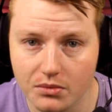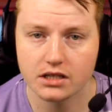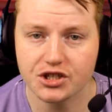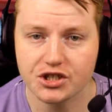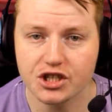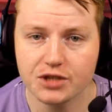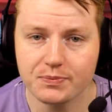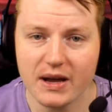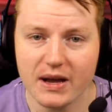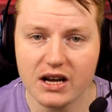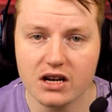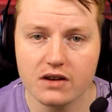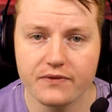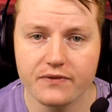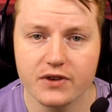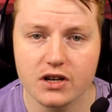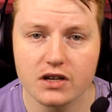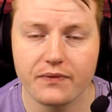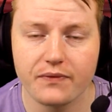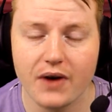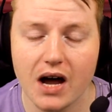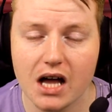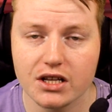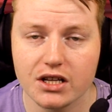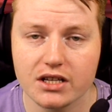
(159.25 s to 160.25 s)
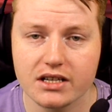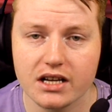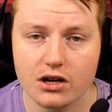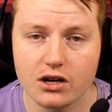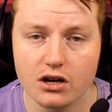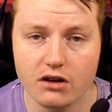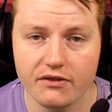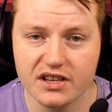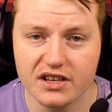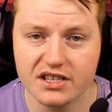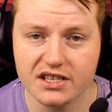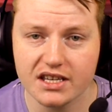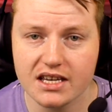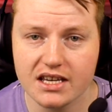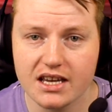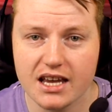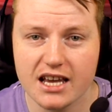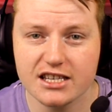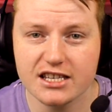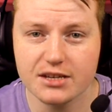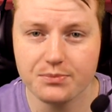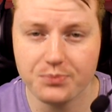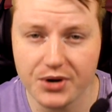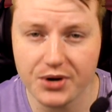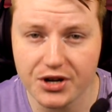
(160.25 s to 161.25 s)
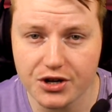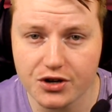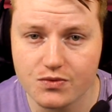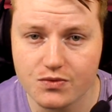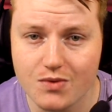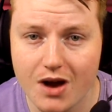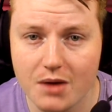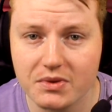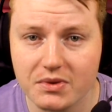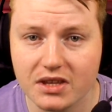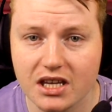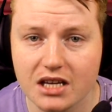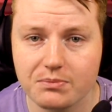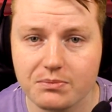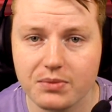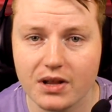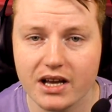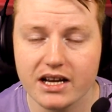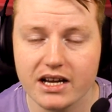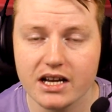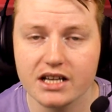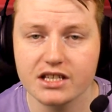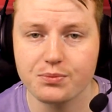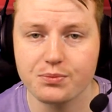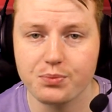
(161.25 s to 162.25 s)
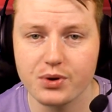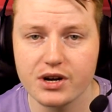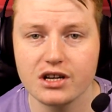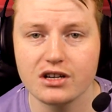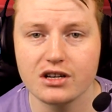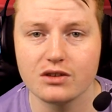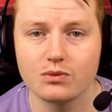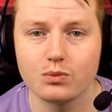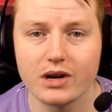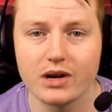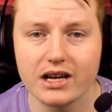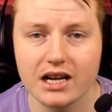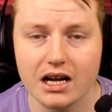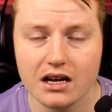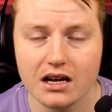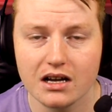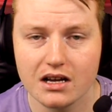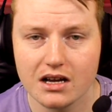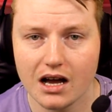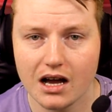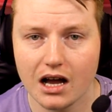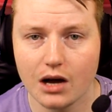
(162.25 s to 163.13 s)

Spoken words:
But just back on Vunivalu, now obviously he's a pretty good rugby league player. He's a pretty good winger.